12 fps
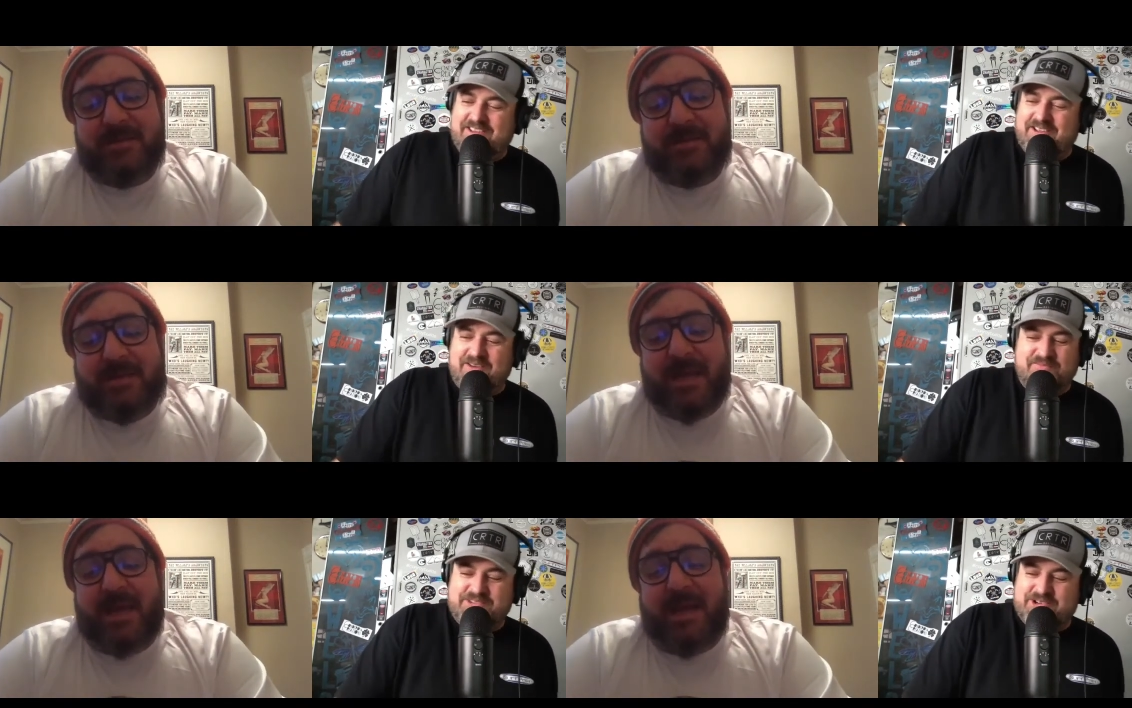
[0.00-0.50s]

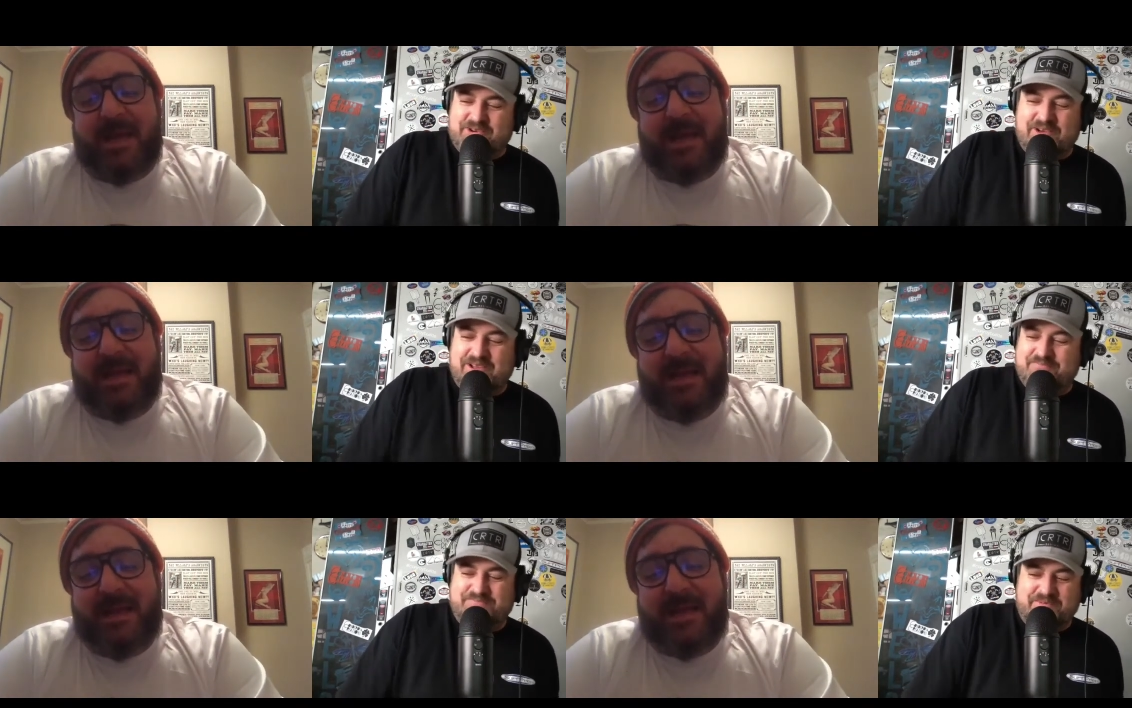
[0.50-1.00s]
Speaker 1: I'm
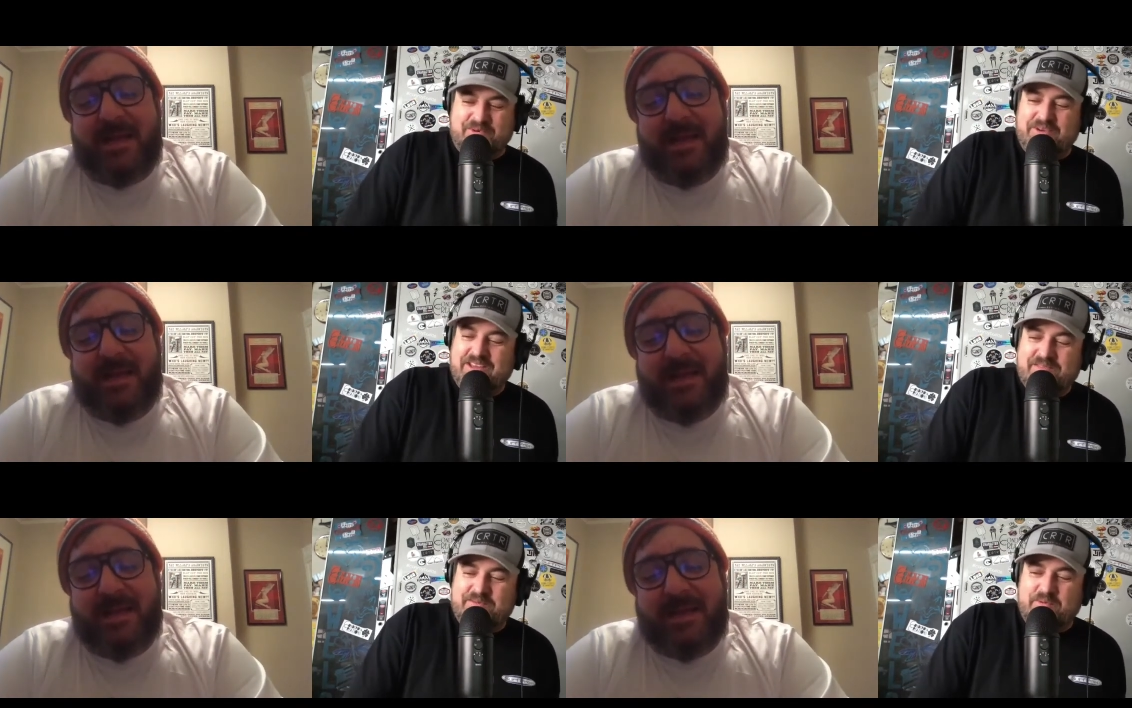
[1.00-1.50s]
joking. people
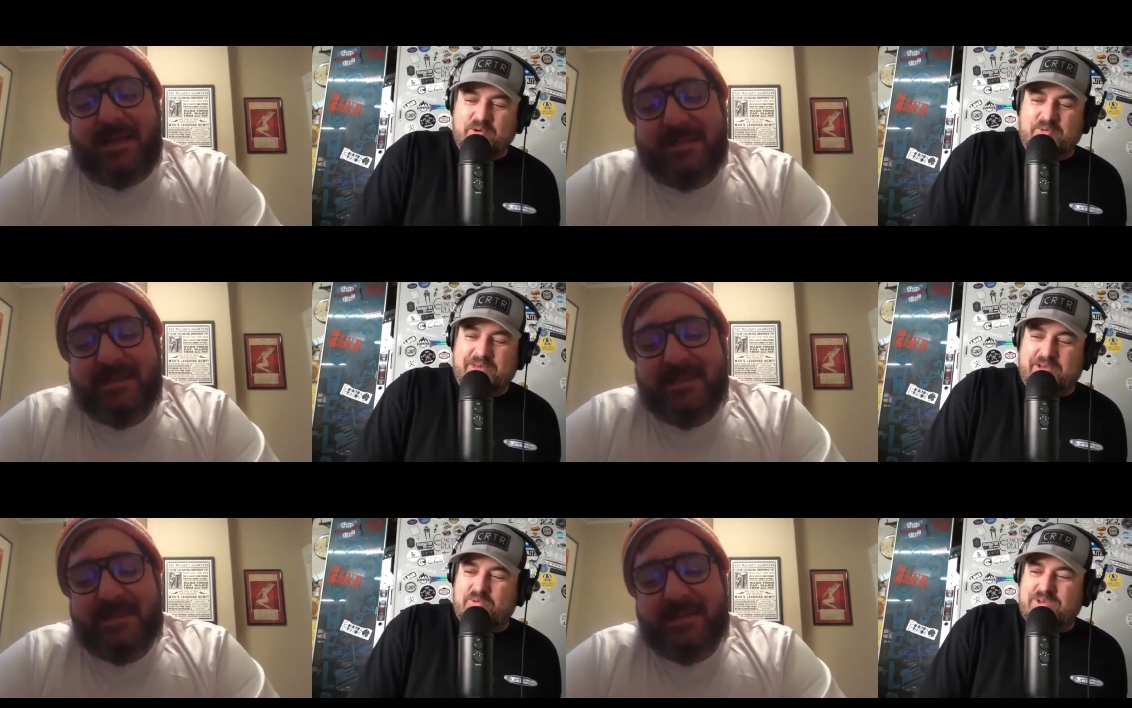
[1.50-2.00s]
people will be
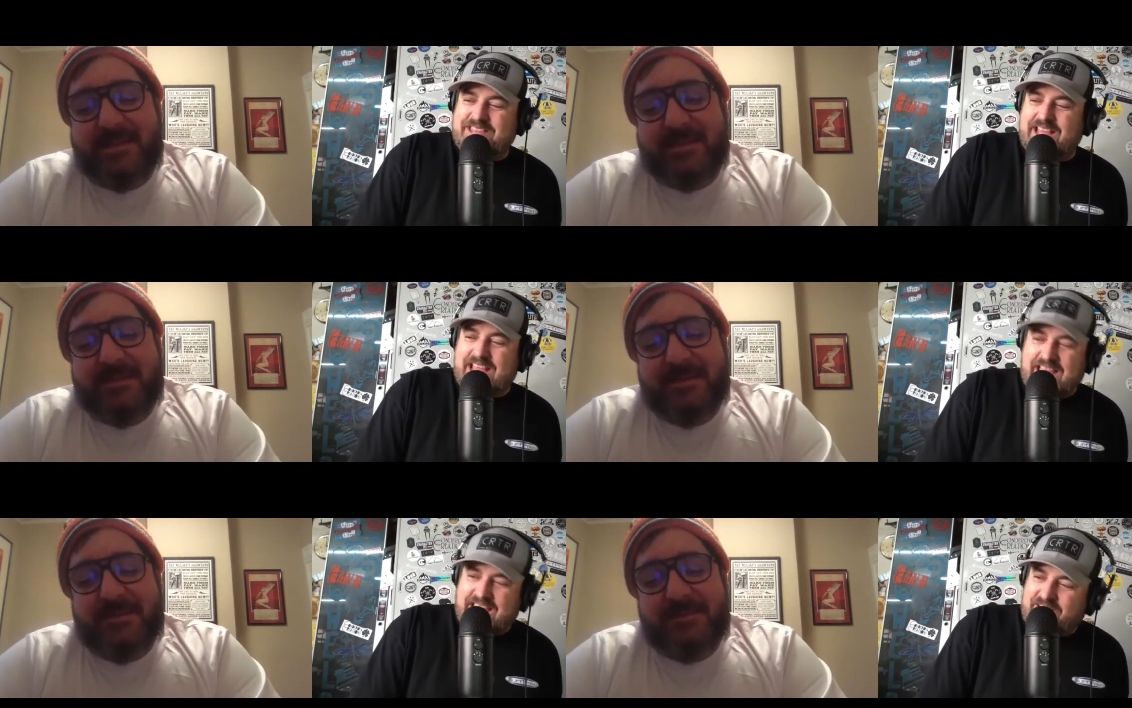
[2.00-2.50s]
like, "What the
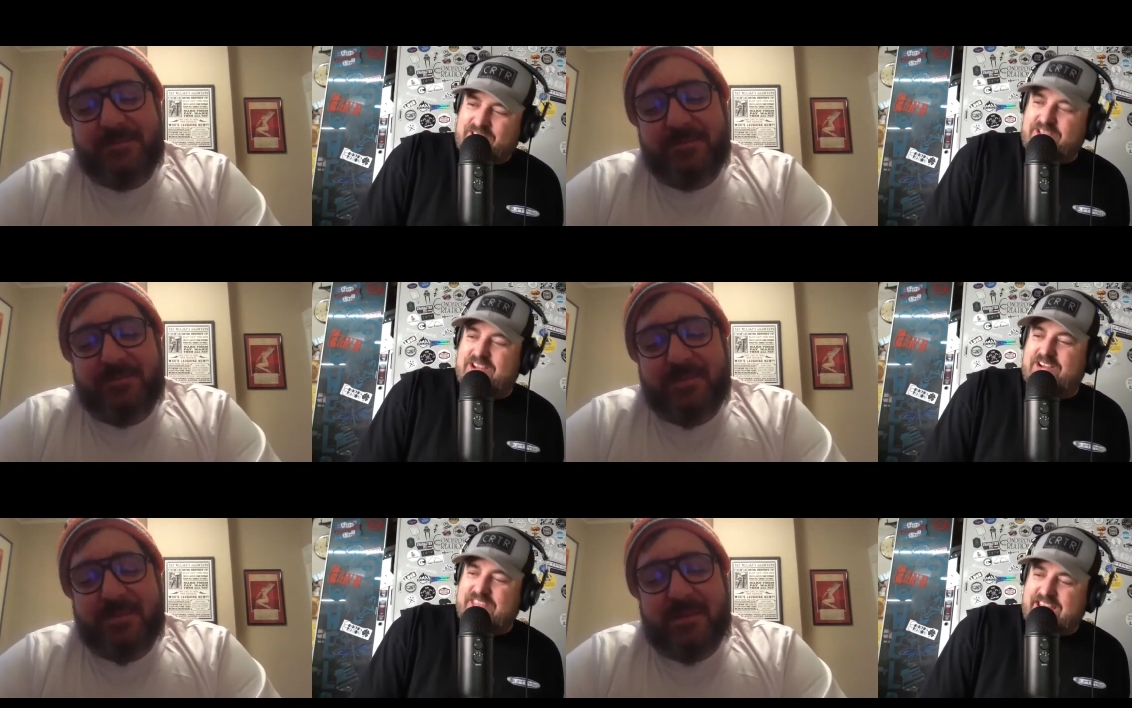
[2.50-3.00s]
hell
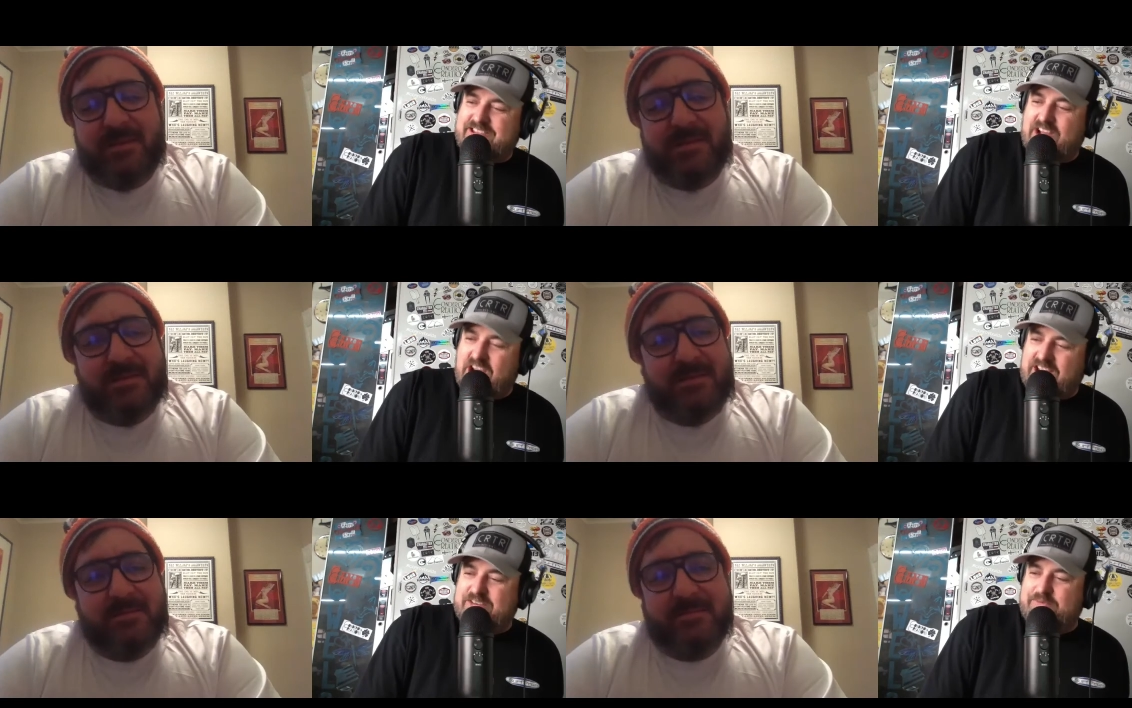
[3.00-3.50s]
are they
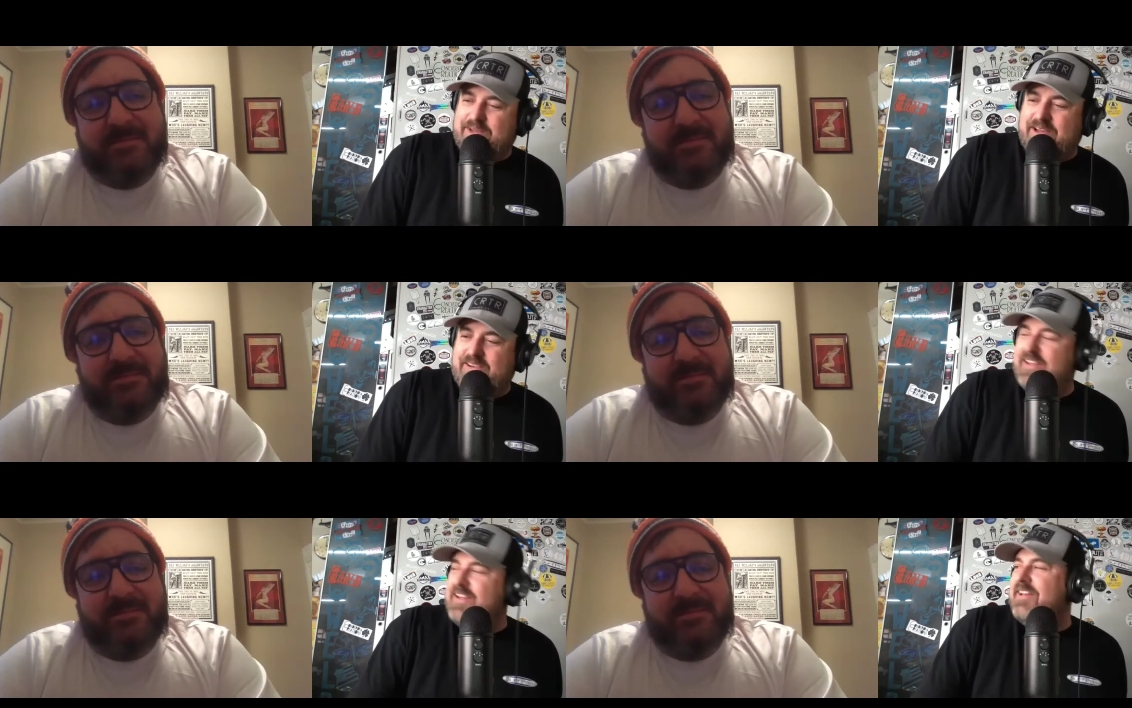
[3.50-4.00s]
talking about?"
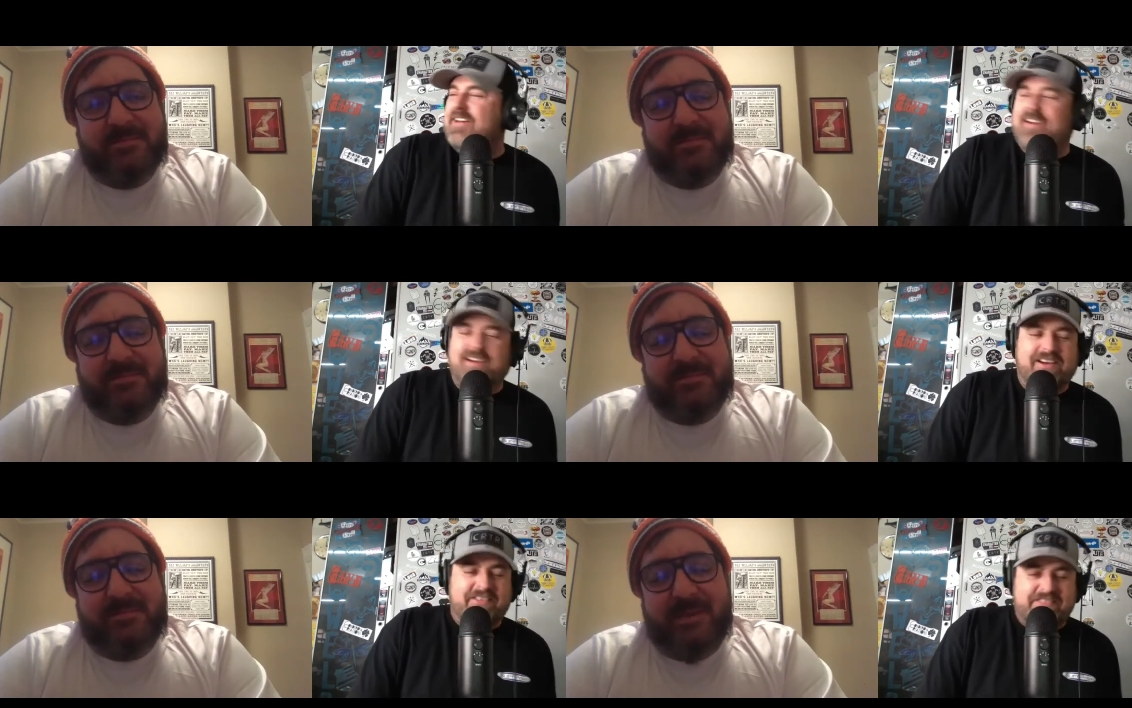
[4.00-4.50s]

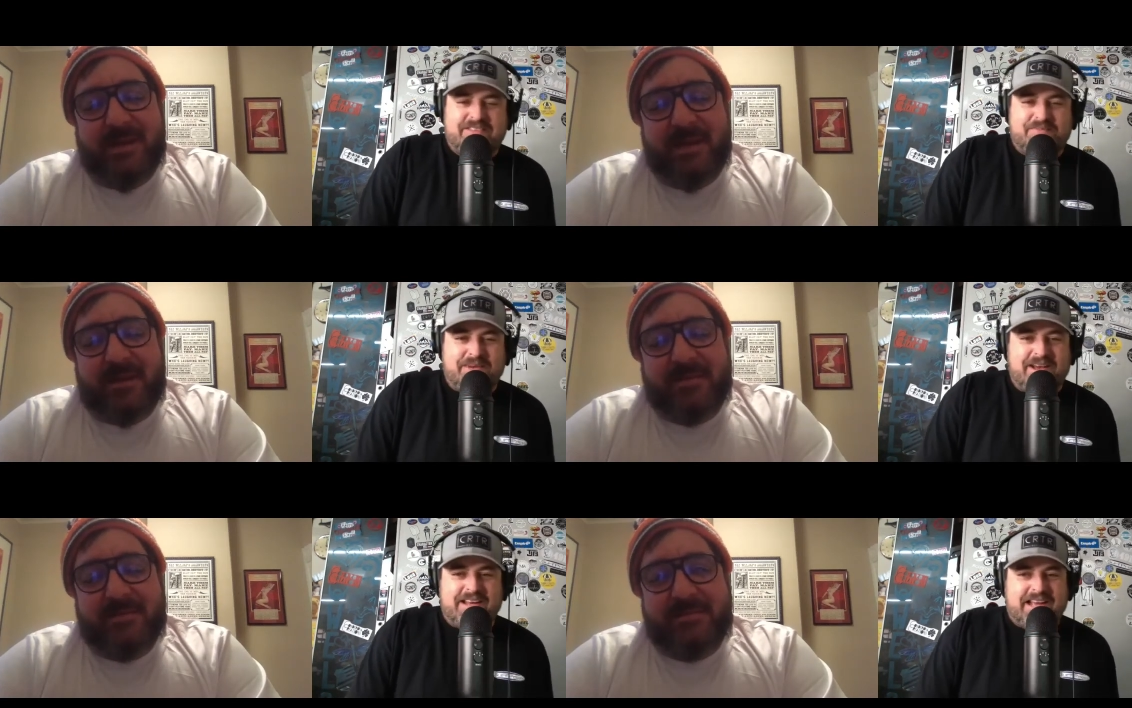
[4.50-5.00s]
On this yeah.
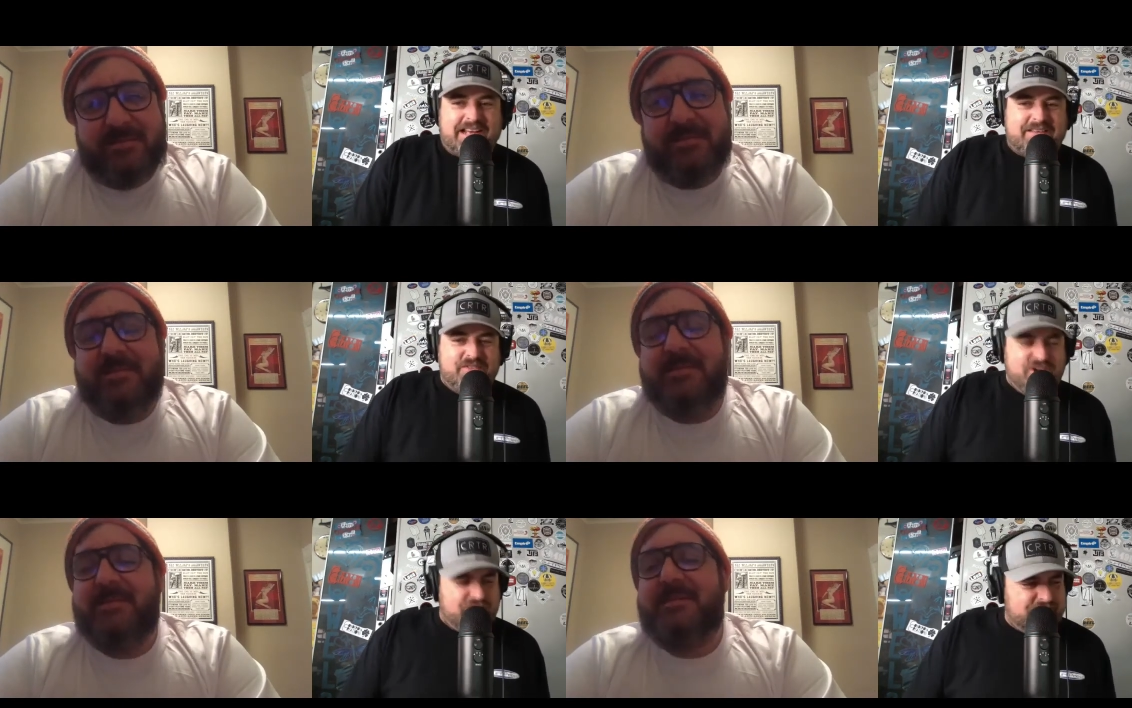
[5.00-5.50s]
podcast, have
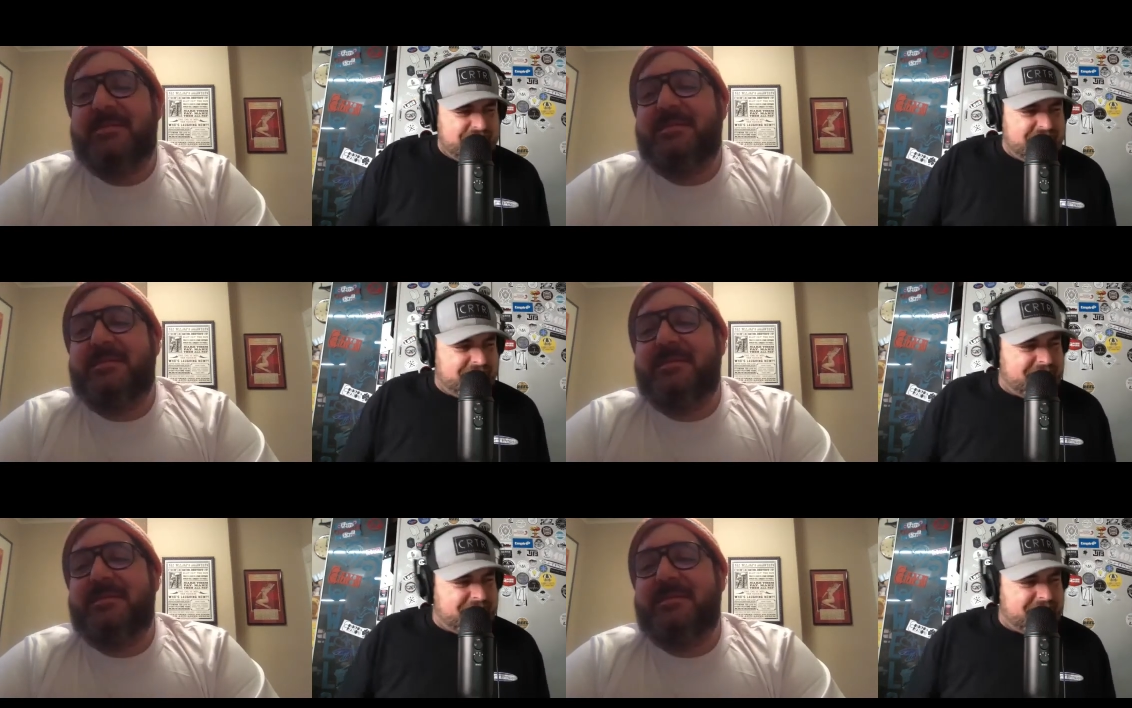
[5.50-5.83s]
you heard the, the